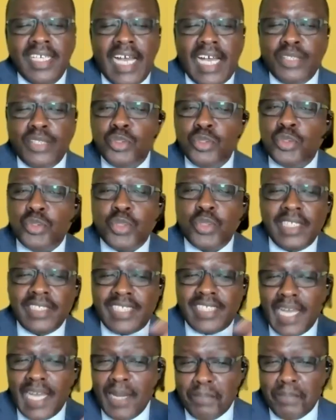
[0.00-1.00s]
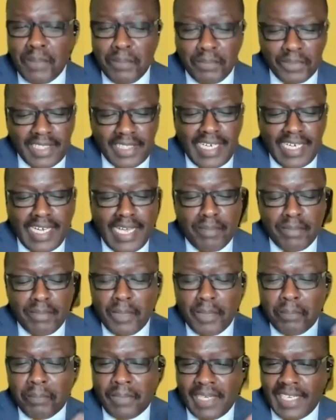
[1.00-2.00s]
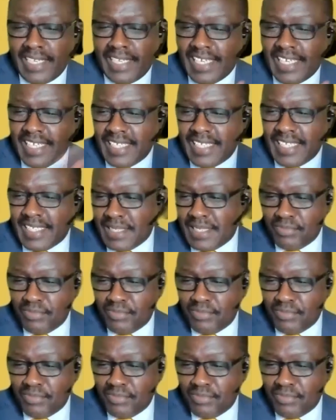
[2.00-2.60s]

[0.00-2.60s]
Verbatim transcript: I usually mm. tell people that I am Kipkenda.